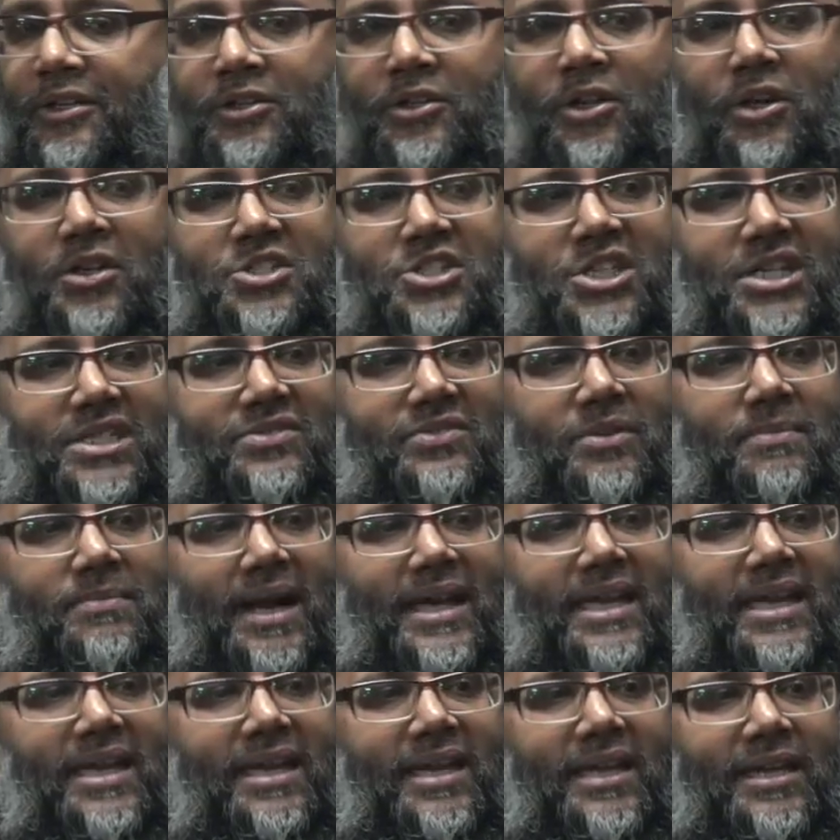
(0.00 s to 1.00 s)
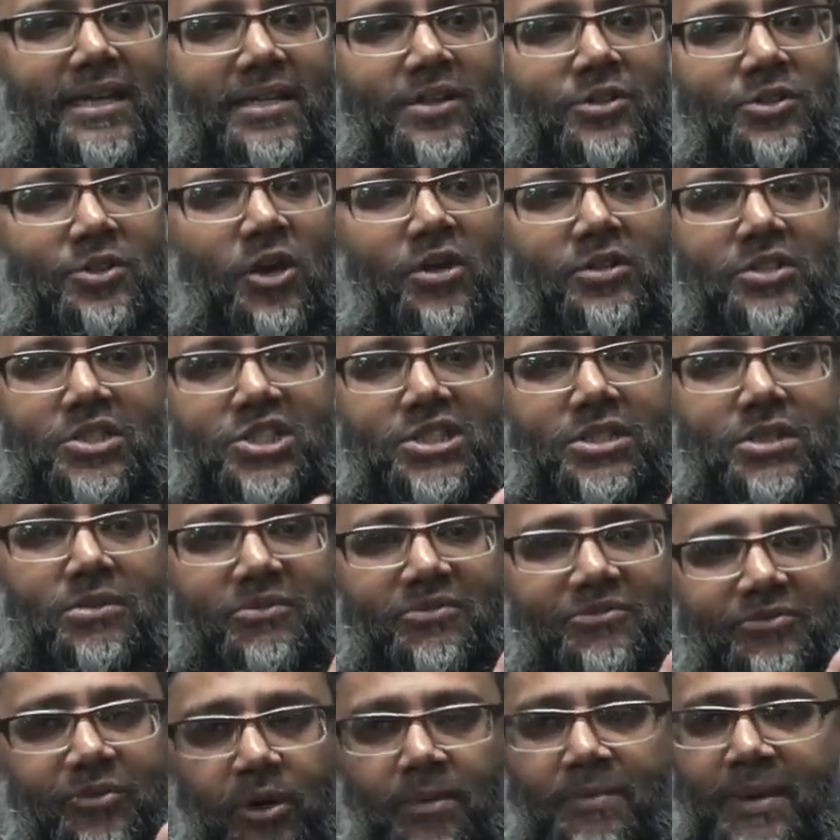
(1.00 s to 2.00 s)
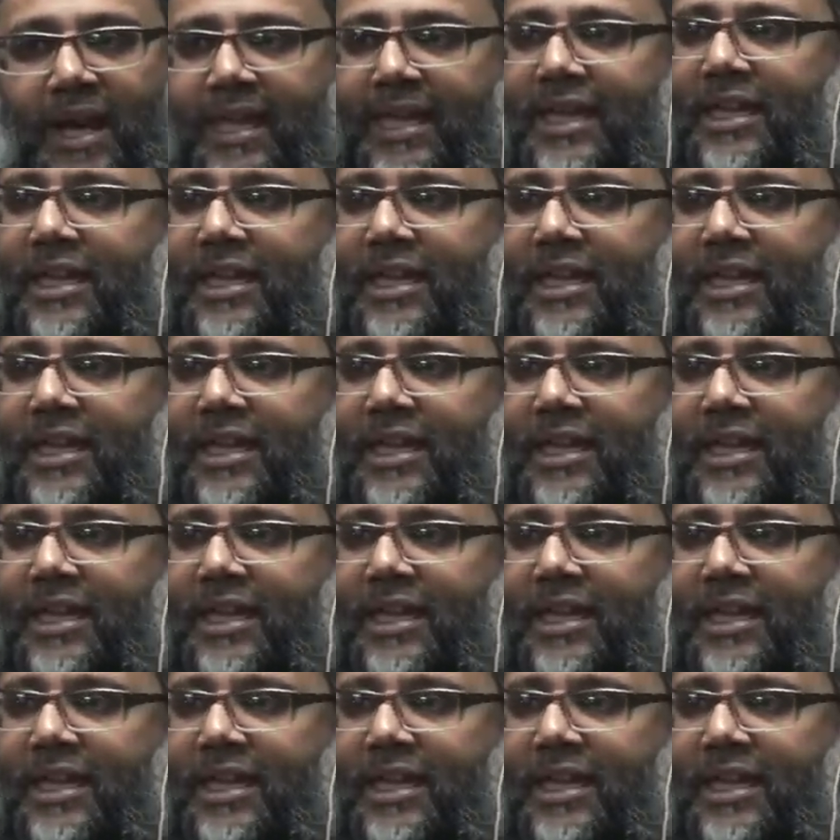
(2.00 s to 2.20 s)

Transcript: Not just for my ego, not for my